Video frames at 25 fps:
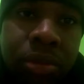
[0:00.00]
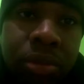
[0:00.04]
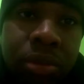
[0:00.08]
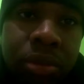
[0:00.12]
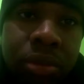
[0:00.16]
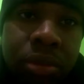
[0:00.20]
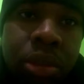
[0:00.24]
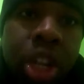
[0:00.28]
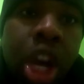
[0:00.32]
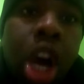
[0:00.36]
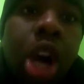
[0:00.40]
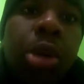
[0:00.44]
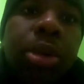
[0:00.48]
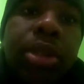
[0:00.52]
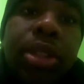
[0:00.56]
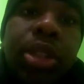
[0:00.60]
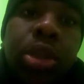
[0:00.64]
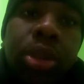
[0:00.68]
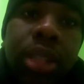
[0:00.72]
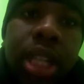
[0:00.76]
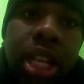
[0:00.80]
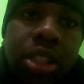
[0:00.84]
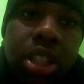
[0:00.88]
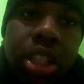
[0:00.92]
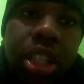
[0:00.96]
No, it was
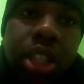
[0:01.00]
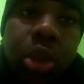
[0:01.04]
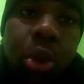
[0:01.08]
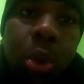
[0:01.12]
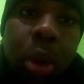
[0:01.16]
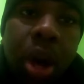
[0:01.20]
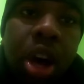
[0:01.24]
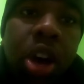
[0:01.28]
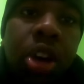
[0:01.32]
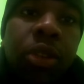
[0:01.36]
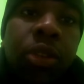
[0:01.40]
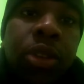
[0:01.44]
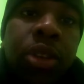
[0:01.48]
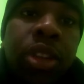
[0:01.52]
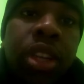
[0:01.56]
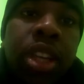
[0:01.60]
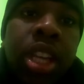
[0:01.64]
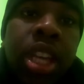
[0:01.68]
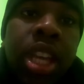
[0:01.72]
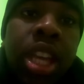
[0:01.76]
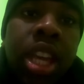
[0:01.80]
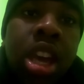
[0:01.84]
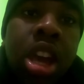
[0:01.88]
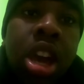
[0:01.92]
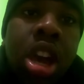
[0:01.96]
2012.
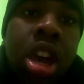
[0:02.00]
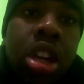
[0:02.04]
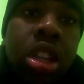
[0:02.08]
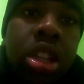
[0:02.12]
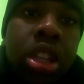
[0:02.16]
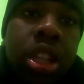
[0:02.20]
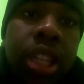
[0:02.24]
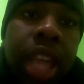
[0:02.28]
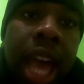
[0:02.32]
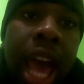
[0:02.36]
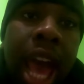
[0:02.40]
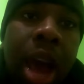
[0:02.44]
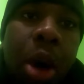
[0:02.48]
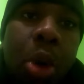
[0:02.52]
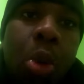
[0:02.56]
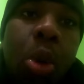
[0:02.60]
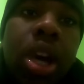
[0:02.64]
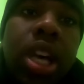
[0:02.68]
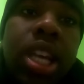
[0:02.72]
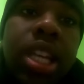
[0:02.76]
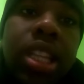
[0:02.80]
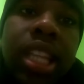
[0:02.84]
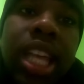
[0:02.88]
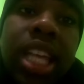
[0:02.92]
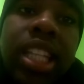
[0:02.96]
That
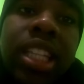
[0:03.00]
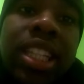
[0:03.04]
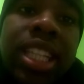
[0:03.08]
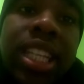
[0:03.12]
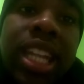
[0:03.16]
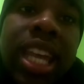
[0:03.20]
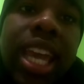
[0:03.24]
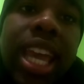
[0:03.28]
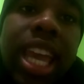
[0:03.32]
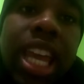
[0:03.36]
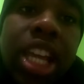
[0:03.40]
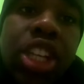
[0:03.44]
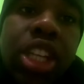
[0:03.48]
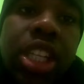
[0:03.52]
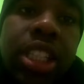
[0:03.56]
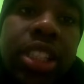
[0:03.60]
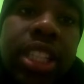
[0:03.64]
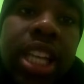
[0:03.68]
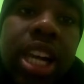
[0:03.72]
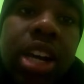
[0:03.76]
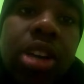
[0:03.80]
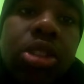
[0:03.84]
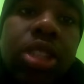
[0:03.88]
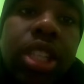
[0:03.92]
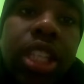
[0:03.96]
what led to the AJ
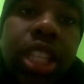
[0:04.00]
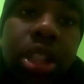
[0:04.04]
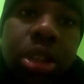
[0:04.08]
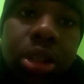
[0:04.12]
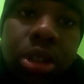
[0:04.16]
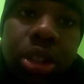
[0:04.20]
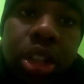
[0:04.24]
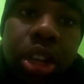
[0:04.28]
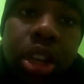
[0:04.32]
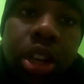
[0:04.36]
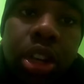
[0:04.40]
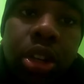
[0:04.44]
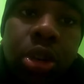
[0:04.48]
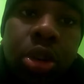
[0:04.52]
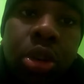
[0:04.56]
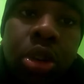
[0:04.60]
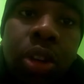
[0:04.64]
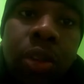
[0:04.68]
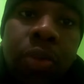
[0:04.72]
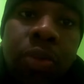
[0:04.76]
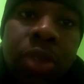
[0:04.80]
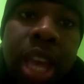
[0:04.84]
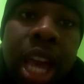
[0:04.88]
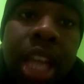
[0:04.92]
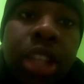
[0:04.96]
Styles heel turn.
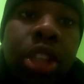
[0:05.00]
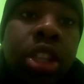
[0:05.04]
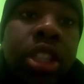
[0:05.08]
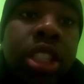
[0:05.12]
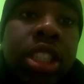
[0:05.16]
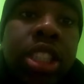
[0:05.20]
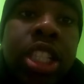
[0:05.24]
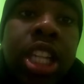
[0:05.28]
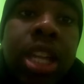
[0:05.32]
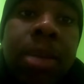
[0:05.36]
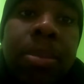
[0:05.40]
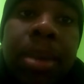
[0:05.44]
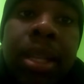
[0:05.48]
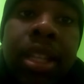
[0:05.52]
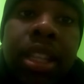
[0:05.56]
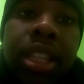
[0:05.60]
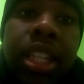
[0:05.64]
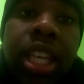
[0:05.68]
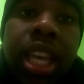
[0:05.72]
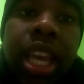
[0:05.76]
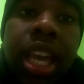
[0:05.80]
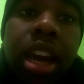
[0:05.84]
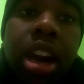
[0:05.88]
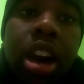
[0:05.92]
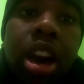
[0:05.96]
And I thought this could have been
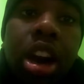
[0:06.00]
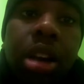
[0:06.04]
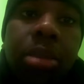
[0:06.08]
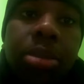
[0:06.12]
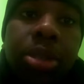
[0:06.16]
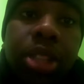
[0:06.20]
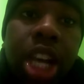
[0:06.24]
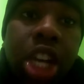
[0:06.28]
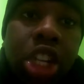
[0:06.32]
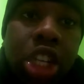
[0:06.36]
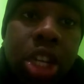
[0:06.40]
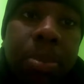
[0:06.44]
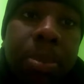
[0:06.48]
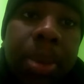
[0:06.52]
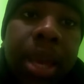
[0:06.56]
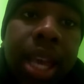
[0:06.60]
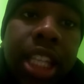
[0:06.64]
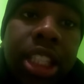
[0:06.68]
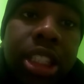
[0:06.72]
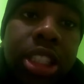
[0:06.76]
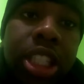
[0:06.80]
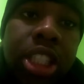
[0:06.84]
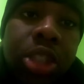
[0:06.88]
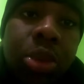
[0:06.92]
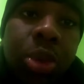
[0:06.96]
to Sasha
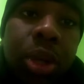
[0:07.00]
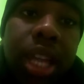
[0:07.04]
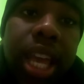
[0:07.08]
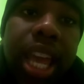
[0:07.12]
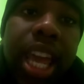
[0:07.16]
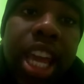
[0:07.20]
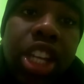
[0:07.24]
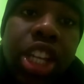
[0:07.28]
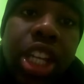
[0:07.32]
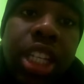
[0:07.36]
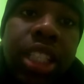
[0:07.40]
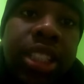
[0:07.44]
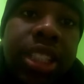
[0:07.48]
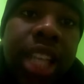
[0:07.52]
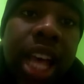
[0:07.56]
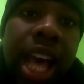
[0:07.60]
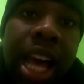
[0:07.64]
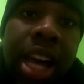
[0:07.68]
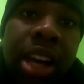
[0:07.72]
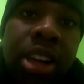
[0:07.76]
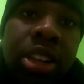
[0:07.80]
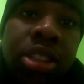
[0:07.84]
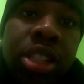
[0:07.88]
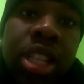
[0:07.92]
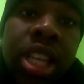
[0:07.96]
Banks, because with AJ
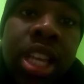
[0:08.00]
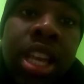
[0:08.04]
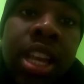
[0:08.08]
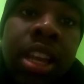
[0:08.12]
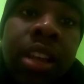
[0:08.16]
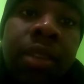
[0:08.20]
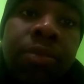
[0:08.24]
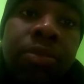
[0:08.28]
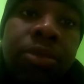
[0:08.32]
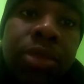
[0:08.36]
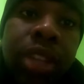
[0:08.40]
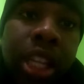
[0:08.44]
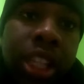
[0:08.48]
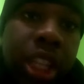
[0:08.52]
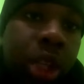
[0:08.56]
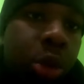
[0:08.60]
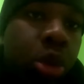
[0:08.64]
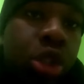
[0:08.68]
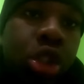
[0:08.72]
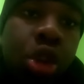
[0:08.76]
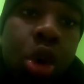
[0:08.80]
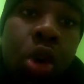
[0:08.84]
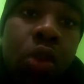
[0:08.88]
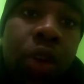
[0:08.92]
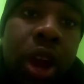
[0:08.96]
Styles, nothing
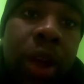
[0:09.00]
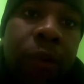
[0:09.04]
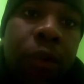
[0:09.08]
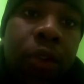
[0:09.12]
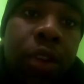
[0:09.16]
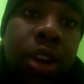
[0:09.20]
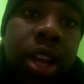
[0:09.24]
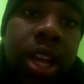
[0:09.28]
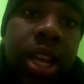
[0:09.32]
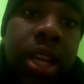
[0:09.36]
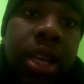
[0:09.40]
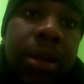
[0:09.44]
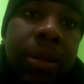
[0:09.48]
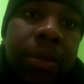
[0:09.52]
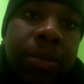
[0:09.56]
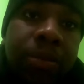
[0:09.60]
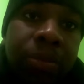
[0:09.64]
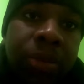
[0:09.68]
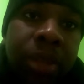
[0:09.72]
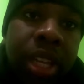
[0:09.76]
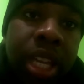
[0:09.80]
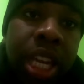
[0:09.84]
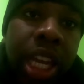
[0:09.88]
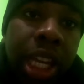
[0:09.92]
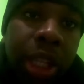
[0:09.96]
was going right for
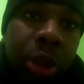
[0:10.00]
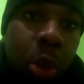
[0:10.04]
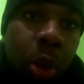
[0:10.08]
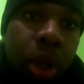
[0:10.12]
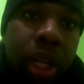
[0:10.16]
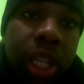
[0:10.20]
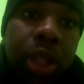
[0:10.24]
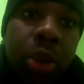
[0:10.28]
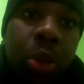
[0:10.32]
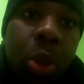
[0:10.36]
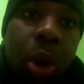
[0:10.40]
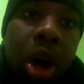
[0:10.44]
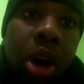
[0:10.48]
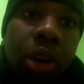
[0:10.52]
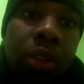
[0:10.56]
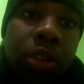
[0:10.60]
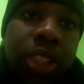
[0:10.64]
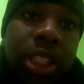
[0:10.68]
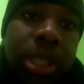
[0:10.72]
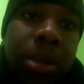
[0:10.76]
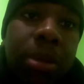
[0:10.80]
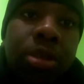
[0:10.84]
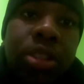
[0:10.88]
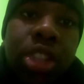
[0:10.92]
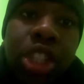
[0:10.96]
him in 2012,
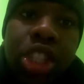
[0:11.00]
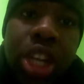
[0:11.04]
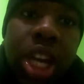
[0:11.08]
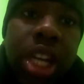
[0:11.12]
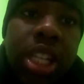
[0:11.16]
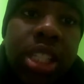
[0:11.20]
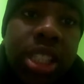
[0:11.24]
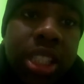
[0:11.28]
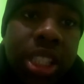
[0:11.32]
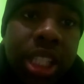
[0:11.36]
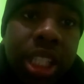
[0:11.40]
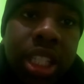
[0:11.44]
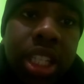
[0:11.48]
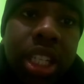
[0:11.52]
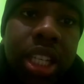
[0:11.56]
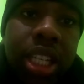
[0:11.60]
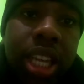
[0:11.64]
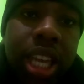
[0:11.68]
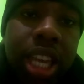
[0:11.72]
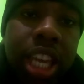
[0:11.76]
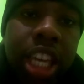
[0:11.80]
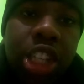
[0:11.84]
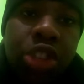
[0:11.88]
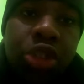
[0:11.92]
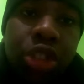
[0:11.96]
similar to John Cena
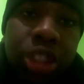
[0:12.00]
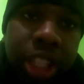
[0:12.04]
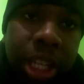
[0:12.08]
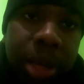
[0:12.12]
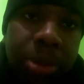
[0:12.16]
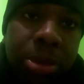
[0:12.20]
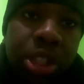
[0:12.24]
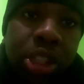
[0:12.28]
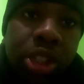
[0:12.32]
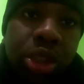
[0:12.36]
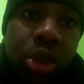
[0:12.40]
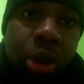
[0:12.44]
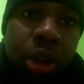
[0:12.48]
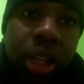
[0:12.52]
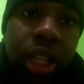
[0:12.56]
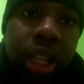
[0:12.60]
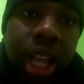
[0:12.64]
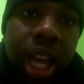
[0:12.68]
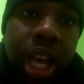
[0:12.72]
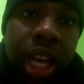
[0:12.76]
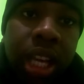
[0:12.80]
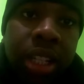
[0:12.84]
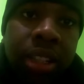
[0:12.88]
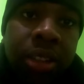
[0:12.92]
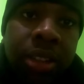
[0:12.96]
and his redemption
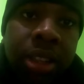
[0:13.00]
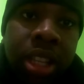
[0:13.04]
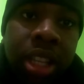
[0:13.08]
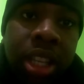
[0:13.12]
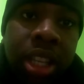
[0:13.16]
storyline.